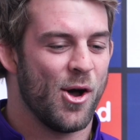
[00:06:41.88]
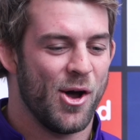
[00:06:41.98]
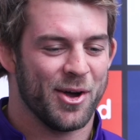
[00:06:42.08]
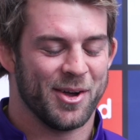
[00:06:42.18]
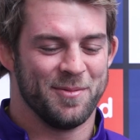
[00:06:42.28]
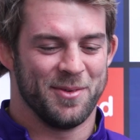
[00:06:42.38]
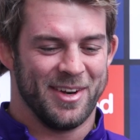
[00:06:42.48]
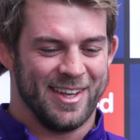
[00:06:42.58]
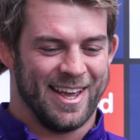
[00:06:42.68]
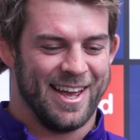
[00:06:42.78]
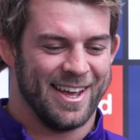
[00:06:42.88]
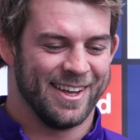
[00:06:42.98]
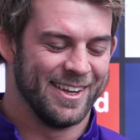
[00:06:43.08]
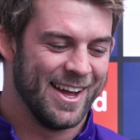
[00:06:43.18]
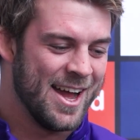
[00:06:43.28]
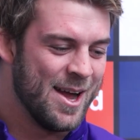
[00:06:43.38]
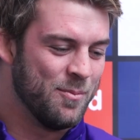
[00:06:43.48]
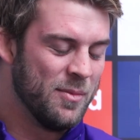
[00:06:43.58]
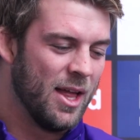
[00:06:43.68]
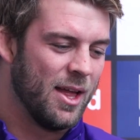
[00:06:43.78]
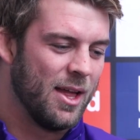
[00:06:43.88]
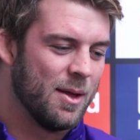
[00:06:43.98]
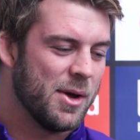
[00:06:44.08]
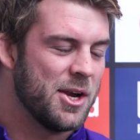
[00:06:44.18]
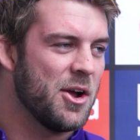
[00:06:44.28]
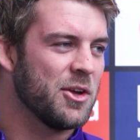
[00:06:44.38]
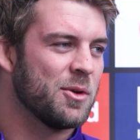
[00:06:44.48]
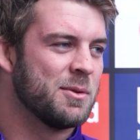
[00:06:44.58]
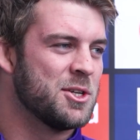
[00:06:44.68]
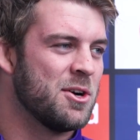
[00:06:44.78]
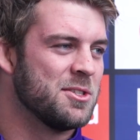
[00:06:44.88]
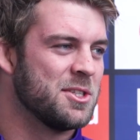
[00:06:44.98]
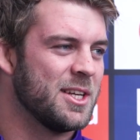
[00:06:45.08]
Oh, I got him beauty, yeah. But knowing Cooper Johns,